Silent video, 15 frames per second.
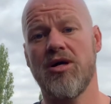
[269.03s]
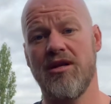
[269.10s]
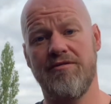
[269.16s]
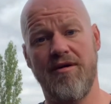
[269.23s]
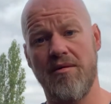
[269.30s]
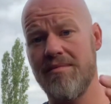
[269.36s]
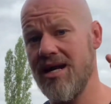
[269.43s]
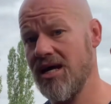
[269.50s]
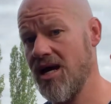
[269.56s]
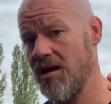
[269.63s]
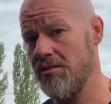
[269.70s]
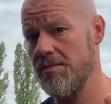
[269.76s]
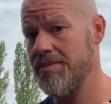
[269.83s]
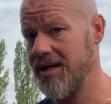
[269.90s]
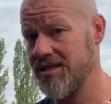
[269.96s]
And if I'm going to
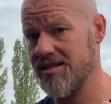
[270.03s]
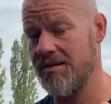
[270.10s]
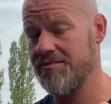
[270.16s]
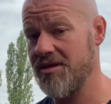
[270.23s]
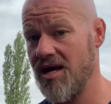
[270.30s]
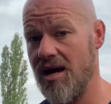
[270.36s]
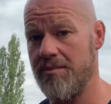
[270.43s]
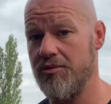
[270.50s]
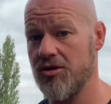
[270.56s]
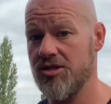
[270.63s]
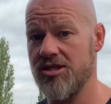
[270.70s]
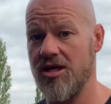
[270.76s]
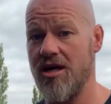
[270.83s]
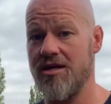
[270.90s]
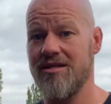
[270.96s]
come and pick something up on a
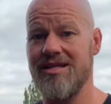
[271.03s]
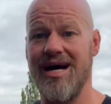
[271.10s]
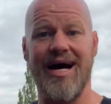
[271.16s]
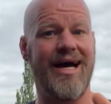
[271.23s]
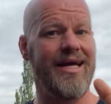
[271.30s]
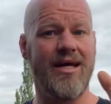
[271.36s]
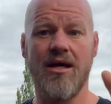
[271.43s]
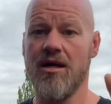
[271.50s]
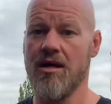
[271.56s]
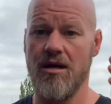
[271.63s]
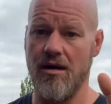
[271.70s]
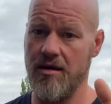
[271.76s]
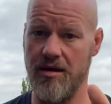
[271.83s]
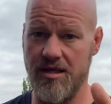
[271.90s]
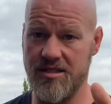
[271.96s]
certain day,
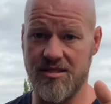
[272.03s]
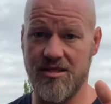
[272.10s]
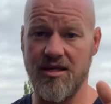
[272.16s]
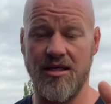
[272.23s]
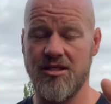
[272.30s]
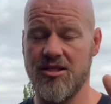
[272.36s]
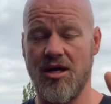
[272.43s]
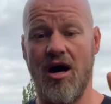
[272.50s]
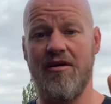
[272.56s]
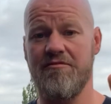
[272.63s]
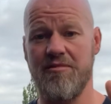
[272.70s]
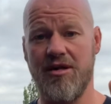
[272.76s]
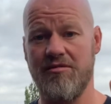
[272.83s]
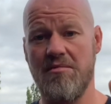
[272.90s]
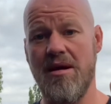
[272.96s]
it's hard
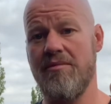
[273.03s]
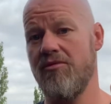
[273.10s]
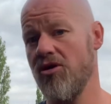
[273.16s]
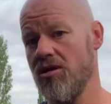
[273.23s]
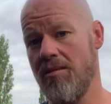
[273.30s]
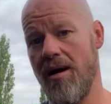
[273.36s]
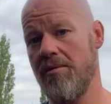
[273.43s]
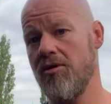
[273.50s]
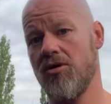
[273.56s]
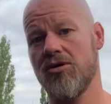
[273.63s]
for me to remember at the moment.